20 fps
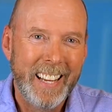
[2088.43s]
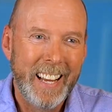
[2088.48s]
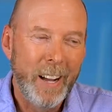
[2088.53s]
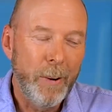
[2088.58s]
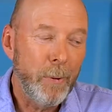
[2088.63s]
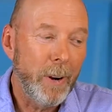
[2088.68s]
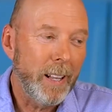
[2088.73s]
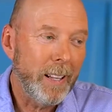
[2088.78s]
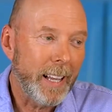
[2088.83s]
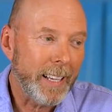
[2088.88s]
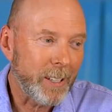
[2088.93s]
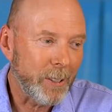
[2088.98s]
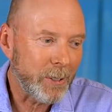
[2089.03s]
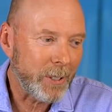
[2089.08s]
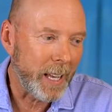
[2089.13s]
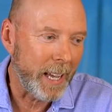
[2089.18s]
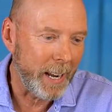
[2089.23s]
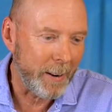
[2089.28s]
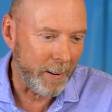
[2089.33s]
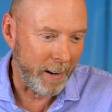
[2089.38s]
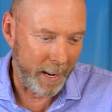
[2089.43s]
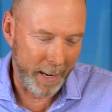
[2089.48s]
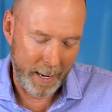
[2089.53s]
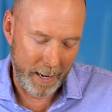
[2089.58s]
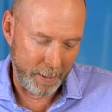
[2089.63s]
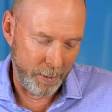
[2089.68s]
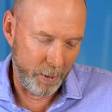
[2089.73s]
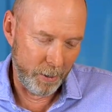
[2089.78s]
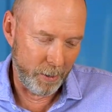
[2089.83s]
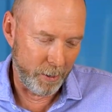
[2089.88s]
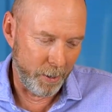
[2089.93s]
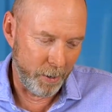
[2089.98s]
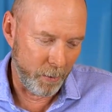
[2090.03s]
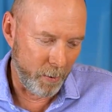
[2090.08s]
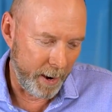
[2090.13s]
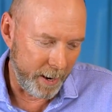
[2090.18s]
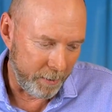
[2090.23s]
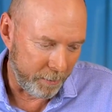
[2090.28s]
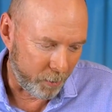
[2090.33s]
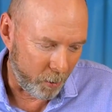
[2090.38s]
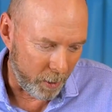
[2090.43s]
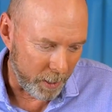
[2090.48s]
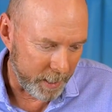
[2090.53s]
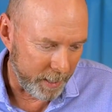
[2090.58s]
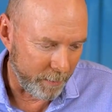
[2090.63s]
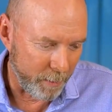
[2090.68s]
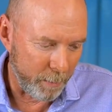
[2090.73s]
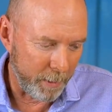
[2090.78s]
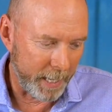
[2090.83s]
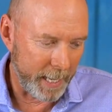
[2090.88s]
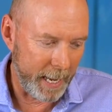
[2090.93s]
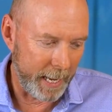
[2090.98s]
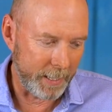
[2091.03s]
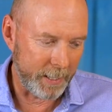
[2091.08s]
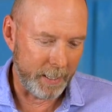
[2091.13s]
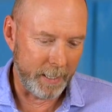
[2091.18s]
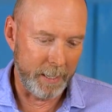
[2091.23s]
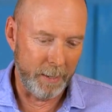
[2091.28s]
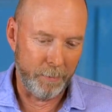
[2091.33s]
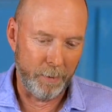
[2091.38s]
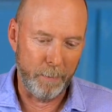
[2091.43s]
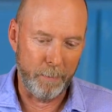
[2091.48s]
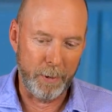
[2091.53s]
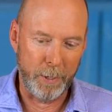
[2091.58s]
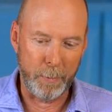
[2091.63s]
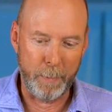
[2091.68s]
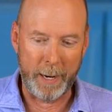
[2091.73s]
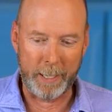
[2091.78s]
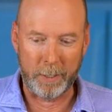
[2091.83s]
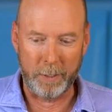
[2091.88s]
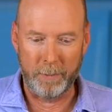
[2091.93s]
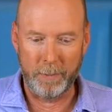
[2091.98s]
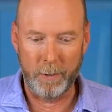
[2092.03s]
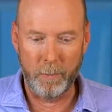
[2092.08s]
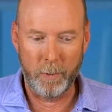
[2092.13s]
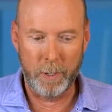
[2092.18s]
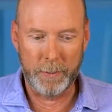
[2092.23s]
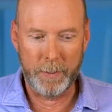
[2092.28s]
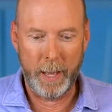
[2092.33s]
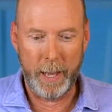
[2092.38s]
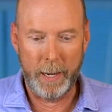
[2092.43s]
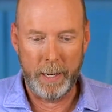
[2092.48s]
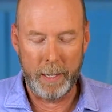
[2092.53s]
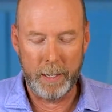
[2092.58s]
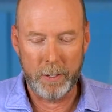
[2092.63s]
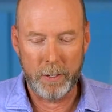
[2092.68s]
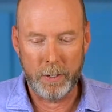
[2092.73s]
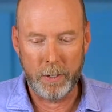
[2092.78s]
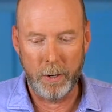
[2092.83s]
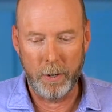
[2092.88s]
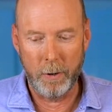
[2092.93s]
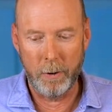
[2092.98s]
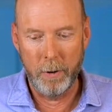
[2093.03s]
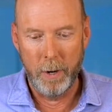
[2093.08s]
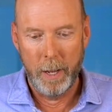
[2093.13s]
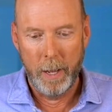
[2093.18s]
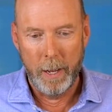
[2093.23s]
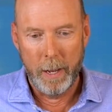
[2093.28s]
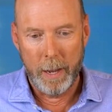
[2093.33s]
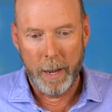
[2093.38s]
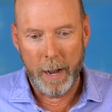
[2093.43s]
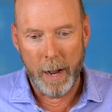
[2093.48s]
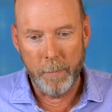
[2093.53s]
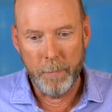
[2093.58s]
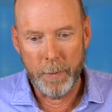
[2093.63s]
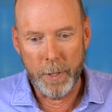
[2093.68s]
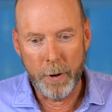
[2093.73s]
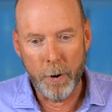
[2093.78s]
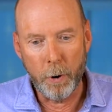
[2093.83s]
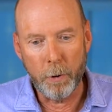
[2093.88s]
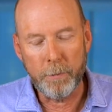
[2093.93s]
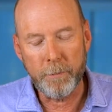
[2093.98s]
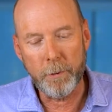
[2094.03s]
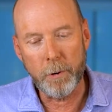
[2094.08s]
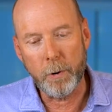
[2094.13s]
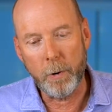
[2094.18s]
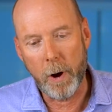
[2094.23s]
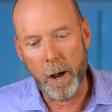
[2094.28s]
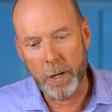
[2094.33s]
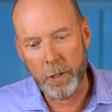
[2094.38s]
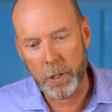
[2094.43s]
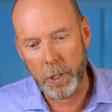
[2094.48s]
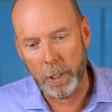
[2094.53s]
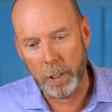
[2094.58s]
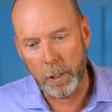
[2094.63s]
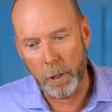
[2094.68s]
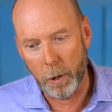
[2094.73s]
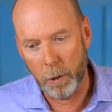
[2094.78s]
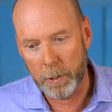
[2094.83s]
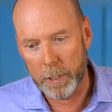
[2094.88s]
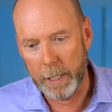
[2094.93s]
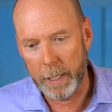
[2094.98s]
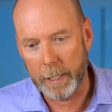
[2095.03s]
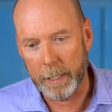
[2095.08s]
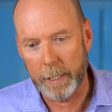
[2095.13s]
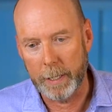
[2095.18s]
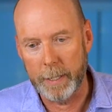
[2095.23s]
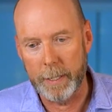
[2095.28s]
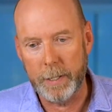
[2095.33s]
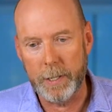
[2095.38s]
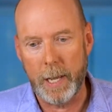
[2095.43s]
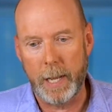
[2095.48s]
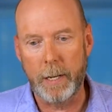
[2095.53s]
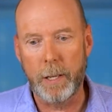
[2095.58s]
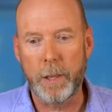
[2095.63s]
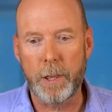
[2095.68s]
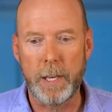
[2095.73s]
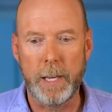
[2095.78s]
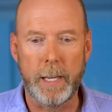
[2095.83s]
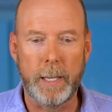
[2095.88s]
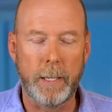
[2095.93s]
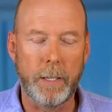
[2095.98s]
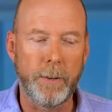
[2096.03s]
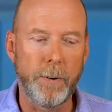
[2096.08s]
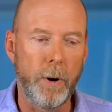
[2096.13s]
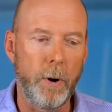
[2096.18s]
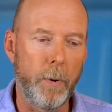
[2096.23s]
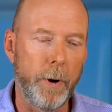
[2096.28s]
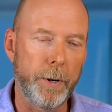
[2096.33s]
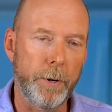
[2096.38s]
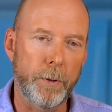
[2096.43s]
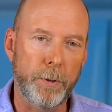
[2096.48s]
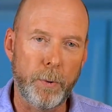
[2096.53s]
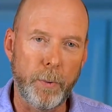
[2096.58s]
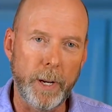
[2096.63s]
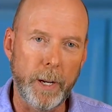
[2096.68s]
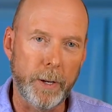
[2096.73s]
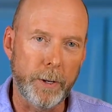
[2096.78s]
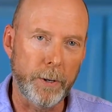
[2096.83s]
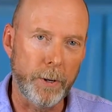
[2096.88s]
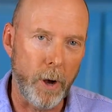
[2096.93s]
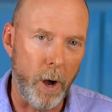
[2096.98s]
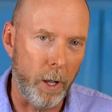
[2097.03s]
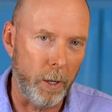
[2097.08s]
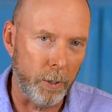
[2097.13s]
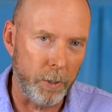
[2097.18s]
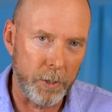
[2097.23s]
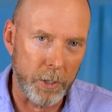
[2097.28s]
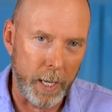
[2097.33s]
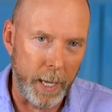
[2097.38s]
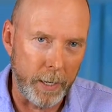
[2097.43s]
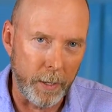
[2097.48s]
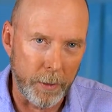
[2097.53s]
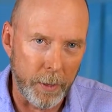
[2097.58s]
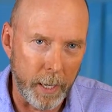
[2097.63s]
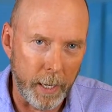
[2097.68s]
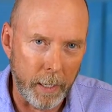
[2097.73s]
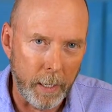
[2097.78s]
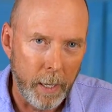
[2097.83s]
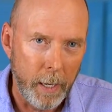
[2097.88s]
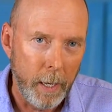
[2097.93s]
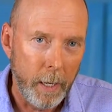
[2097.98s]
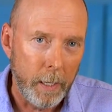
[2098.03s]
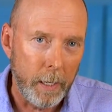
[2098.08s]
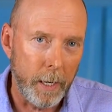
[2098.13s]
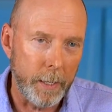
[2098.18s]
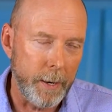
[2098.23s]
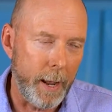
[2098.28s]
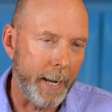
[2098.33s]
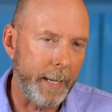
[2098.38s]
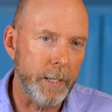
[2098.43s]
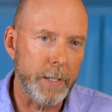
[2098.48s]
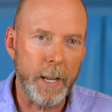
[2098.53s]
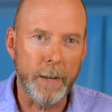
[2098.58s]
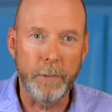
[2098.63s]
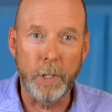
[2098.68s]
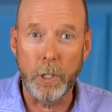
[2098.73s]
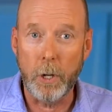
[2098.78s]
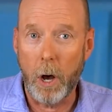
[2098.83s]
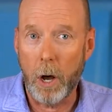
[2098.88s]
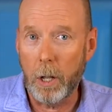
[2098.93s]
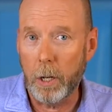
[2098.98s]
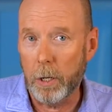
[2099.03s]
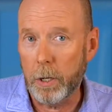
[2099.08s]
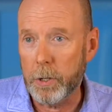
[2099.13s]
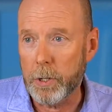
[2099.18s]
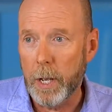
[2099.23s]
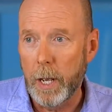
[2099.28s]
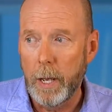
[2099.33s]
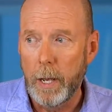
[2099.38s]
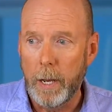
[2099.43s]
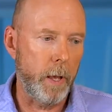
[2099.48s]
Well, like you said, you're right. Of course, everybody has a different perspective on what that is. So, for us, a low ticket is anything, under $300 kind of thing, $97.